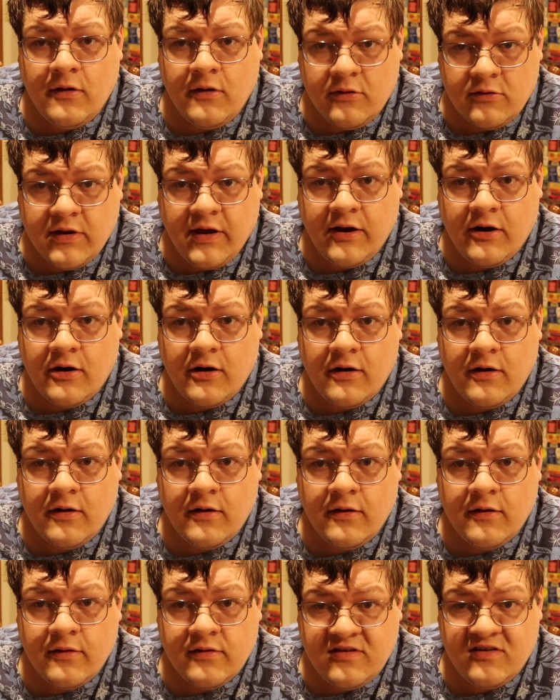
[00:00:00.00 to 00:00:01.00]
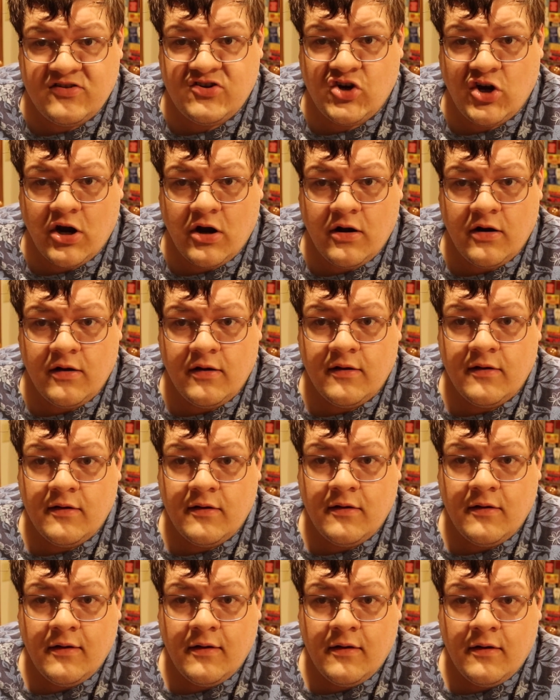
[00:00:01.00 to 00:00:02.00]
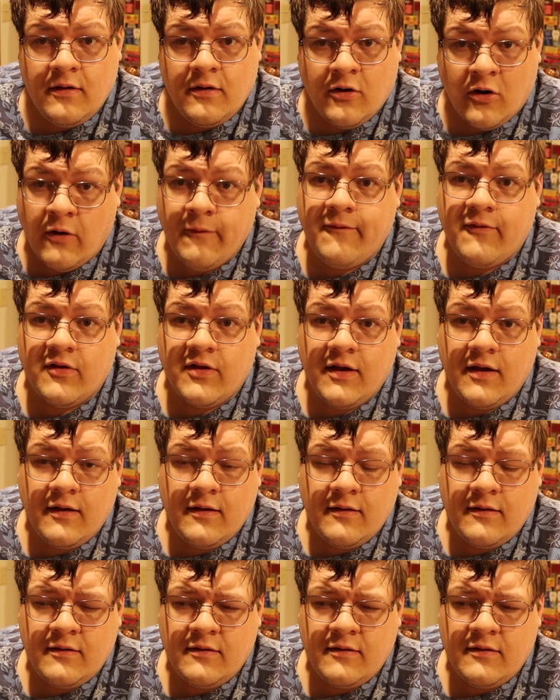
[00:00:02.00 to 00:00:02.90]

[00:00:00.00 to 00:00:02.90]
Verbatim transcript: later this year. Hopefully.